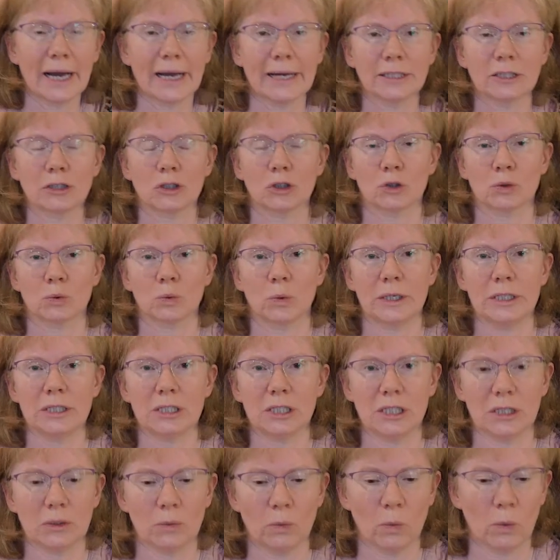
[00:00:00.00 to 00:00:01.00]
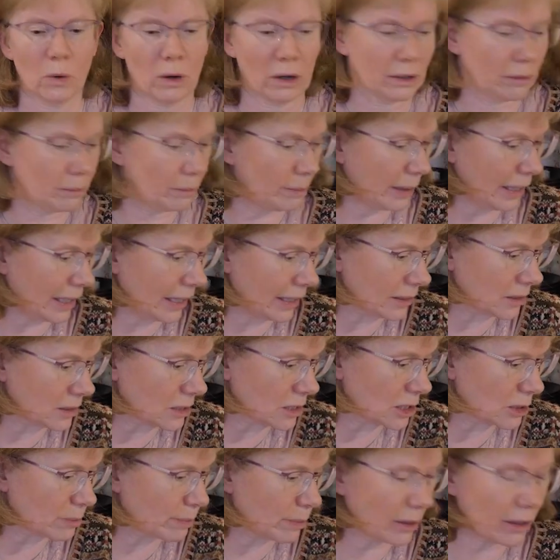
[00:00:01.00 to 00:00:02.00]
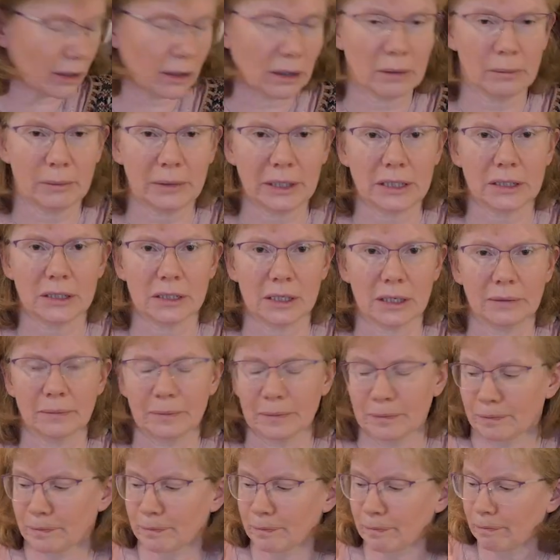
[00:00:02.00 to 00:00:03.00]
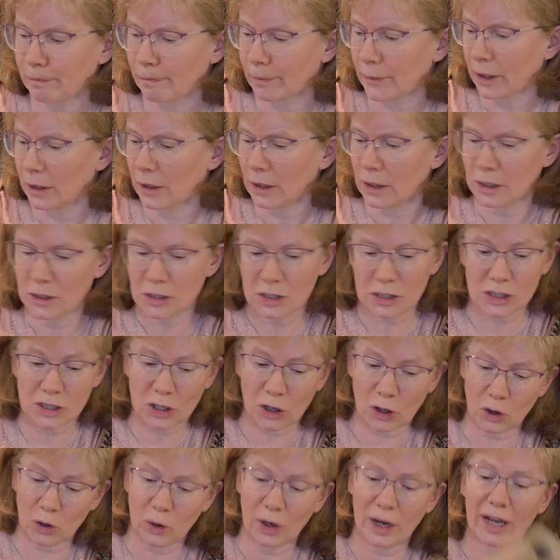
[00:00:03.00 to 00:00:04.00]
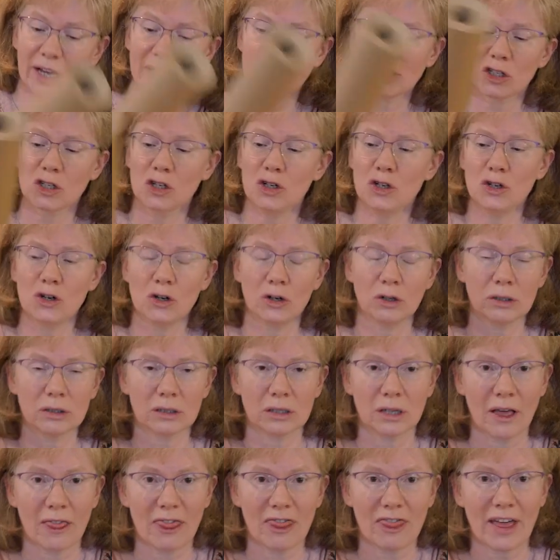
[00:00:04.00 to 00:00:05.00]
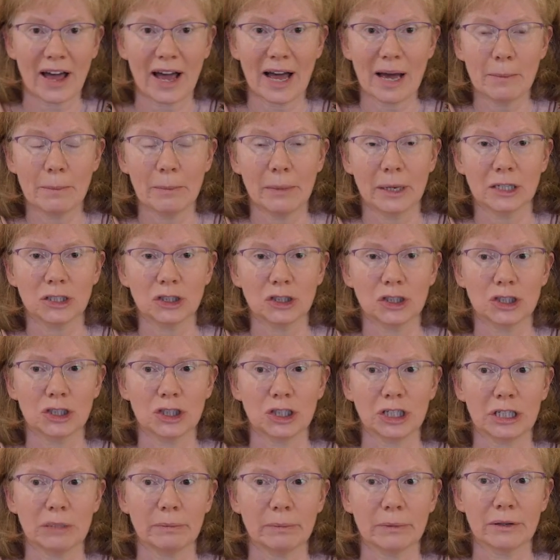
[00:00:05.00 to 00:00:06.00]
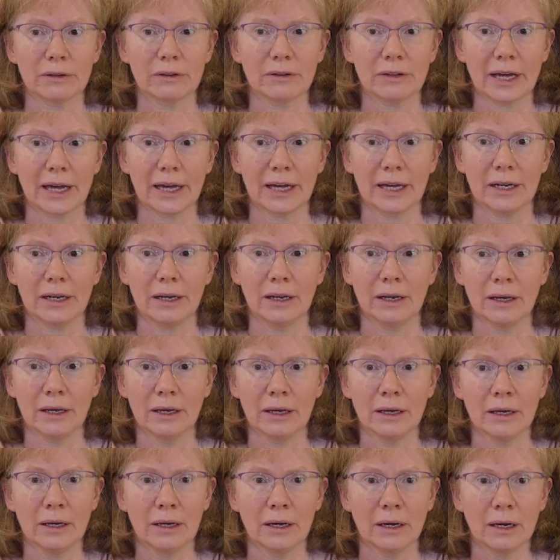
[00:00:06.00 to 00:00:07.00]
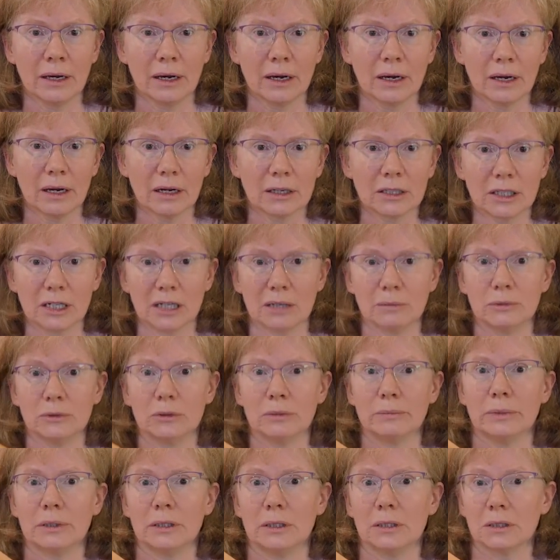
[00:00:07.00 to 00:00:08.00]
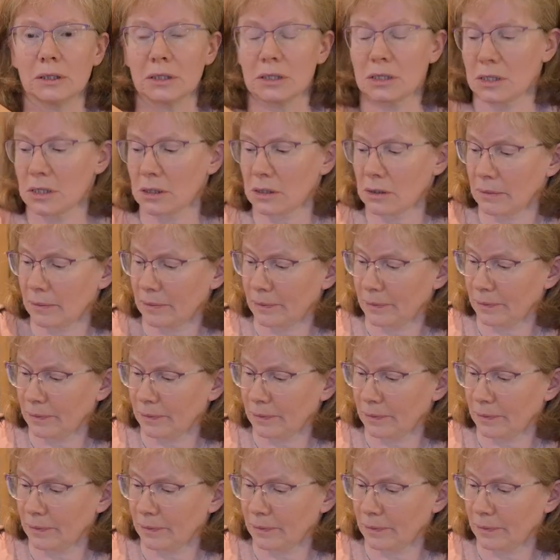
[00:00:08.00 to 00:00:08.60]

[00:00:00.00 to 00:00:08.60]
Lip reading: at 21 pence per meter. So it's not that much cheaper than a cardboard box.